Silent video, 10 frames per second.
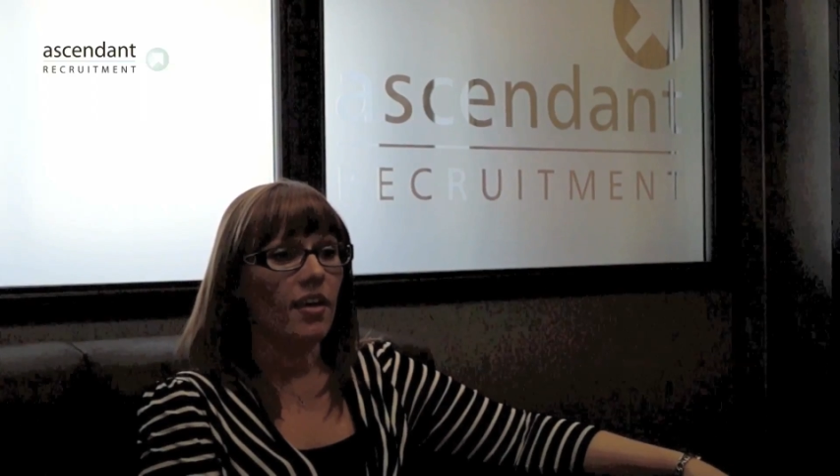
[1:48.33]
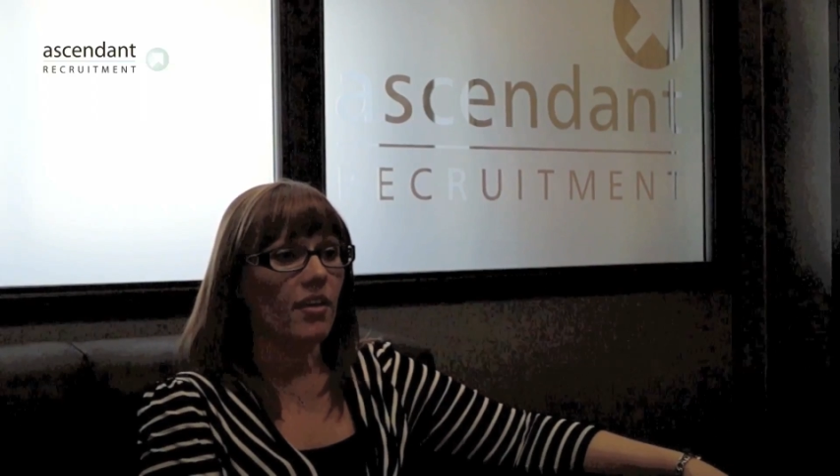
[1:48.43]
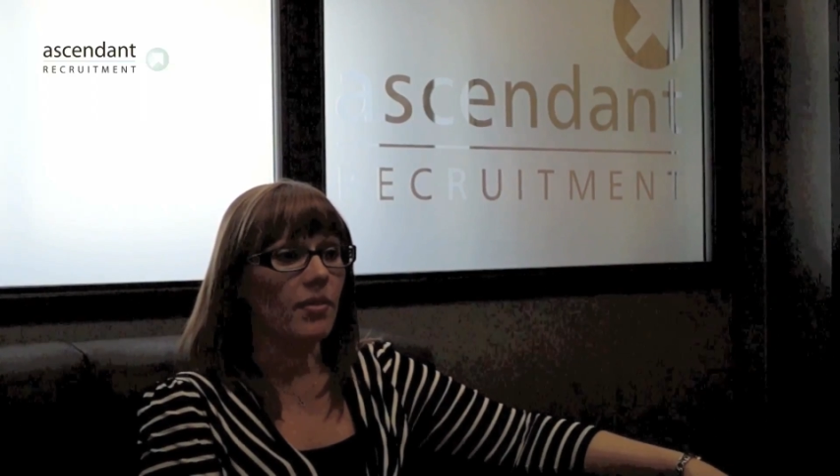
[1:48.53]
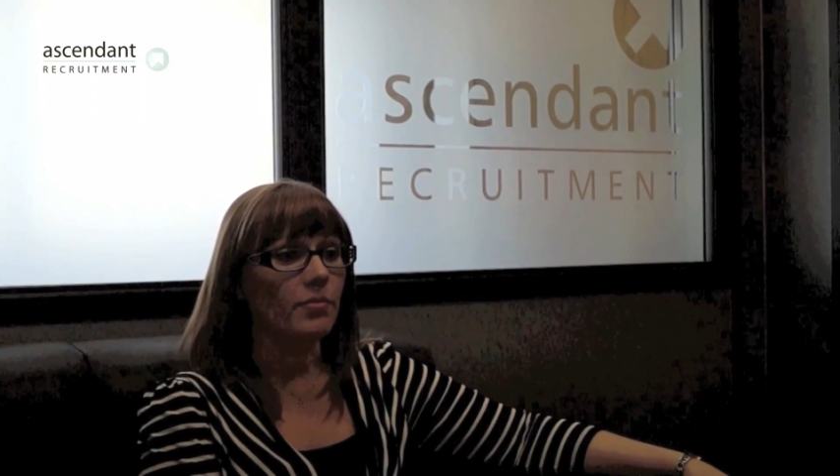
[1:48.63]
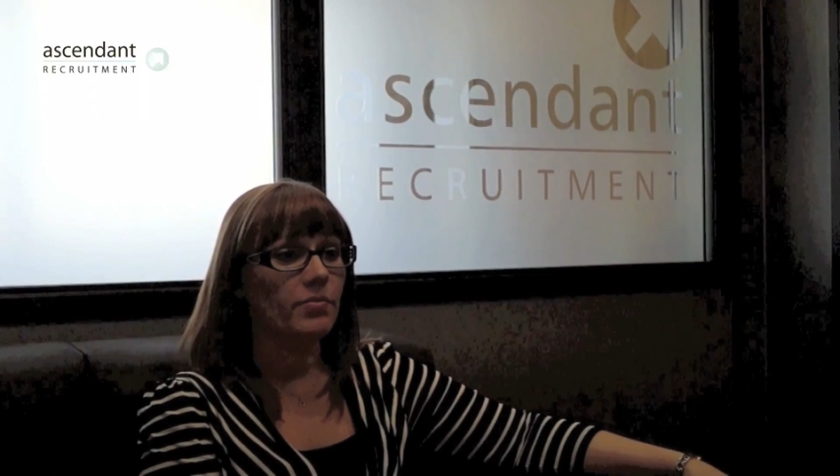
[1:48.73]

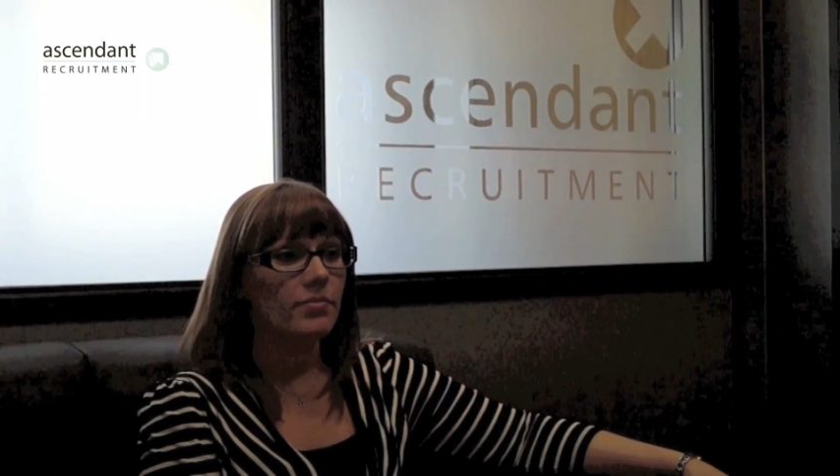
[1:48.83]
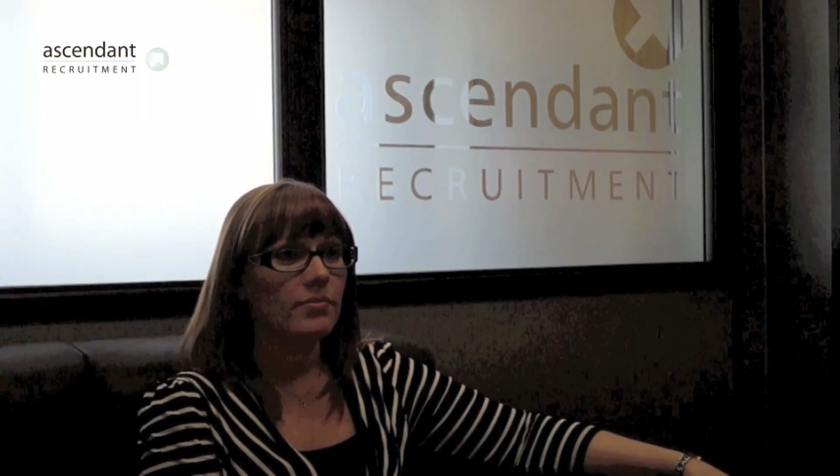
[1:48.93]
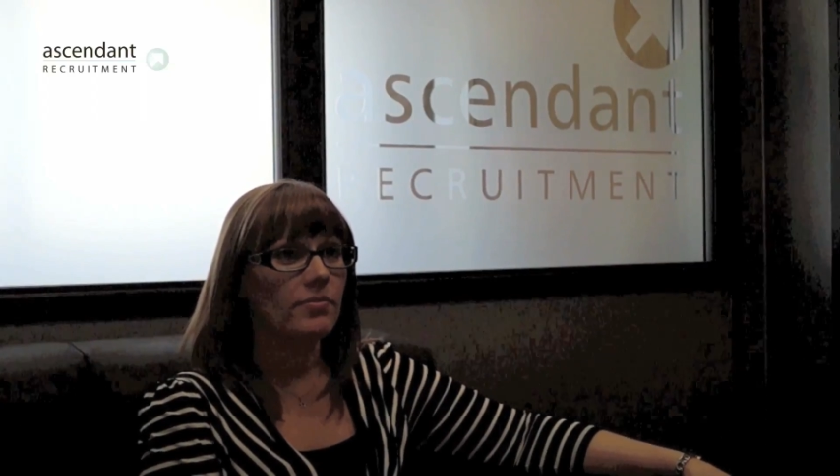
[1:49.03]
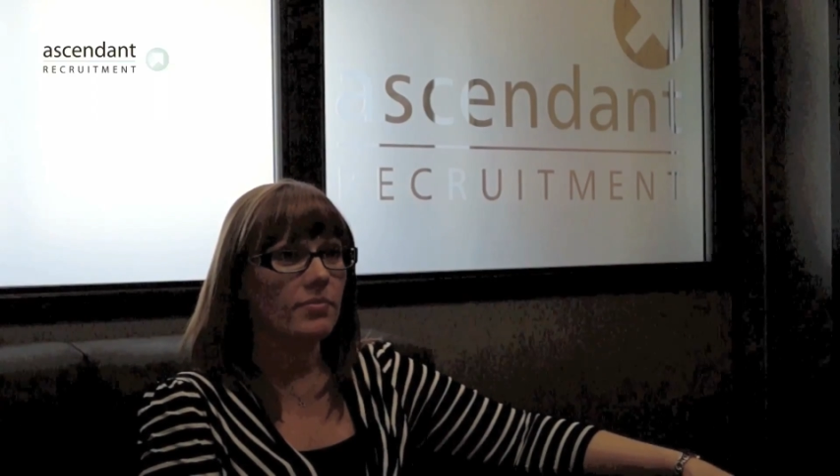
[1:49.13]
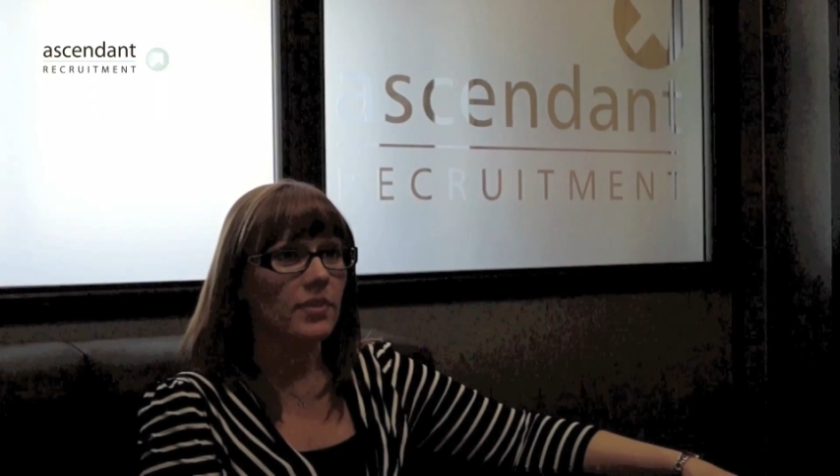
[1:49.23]

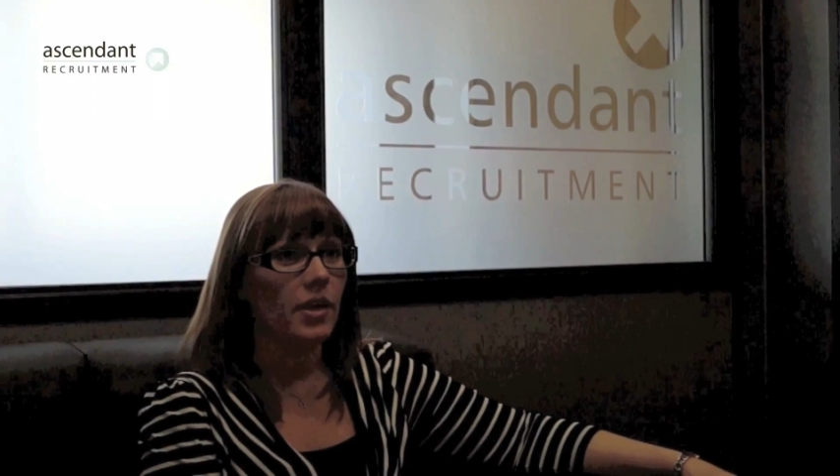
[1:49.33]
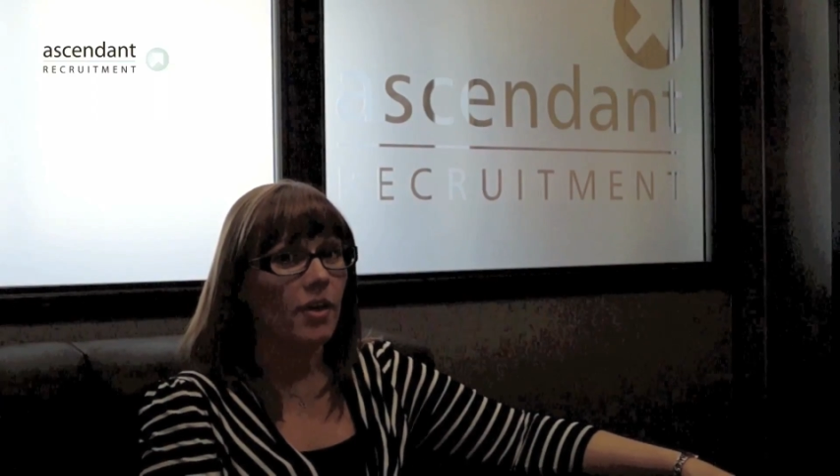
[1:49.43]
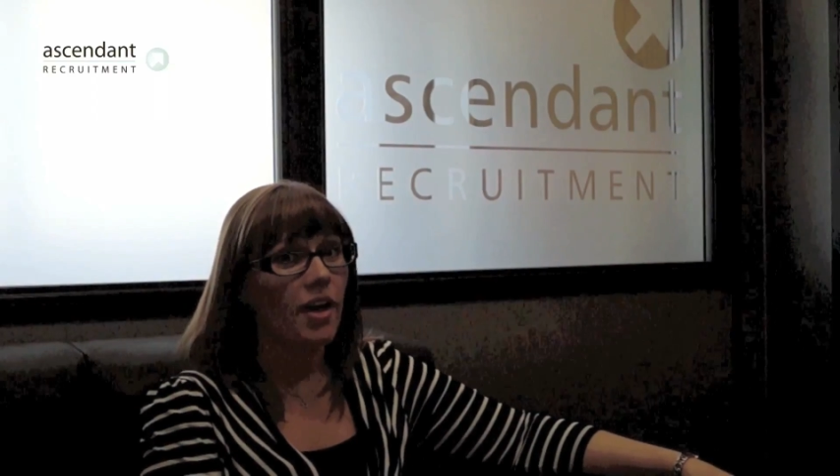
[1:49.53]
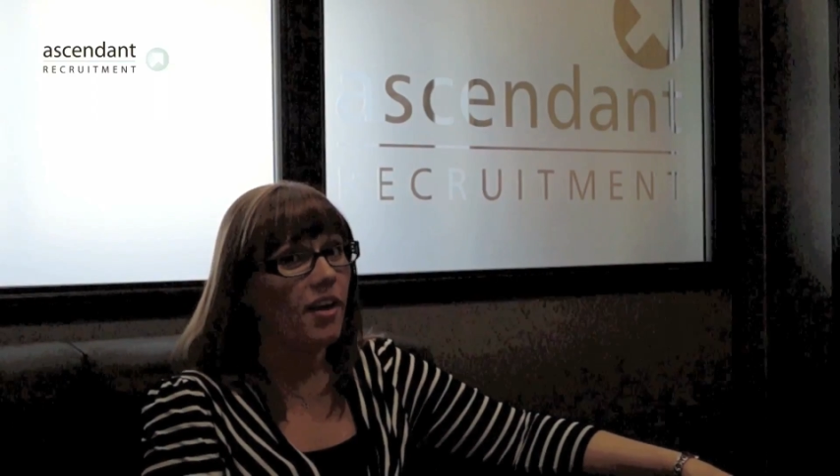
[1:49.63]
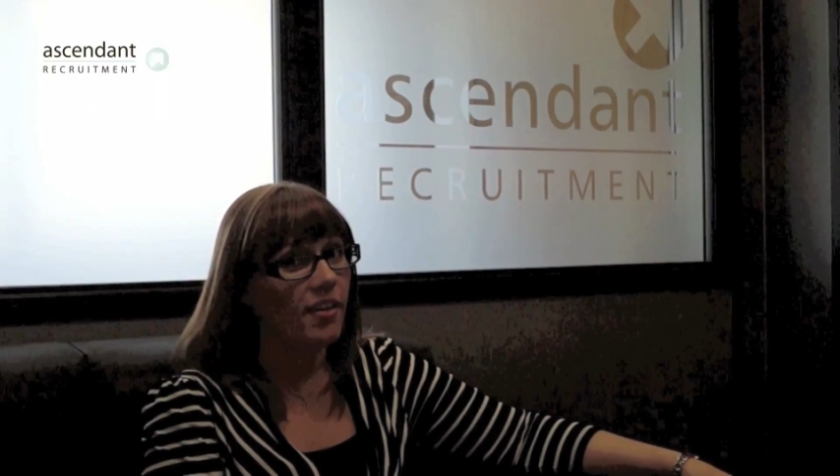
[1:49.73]

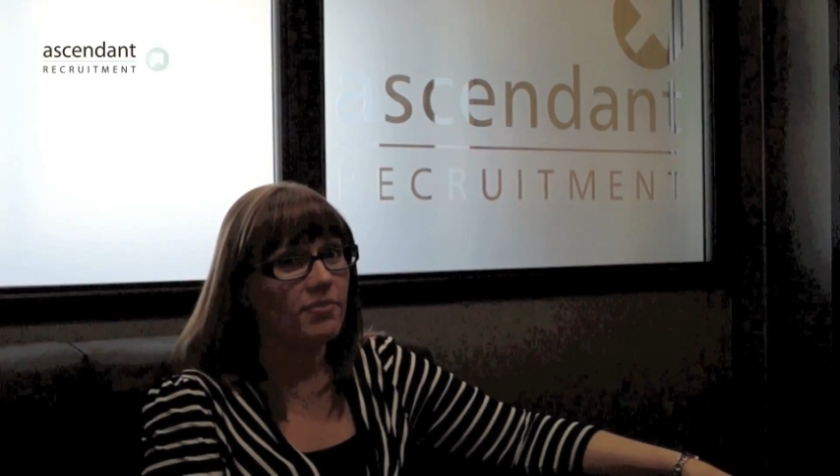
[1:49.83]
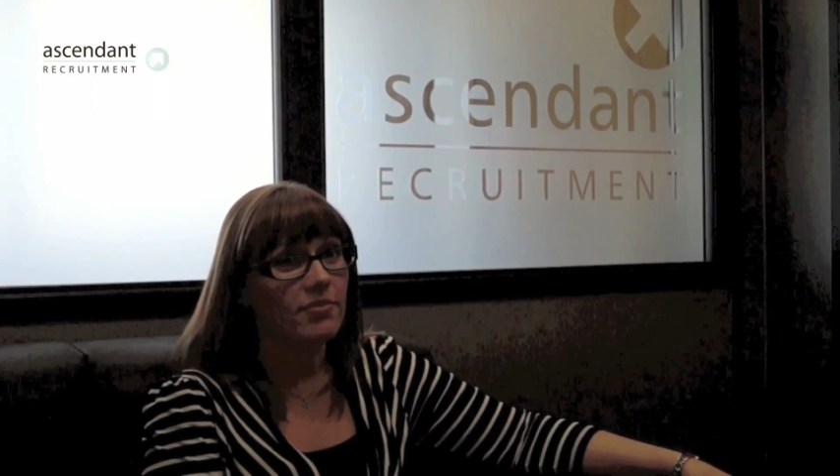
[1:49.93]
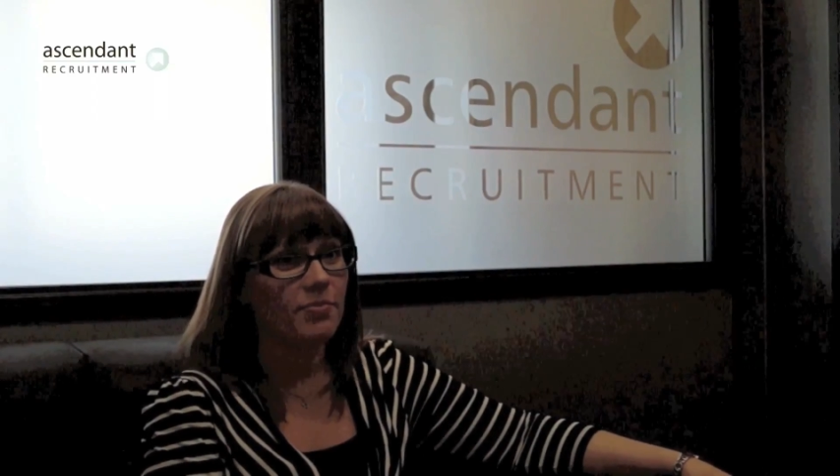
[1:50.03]
I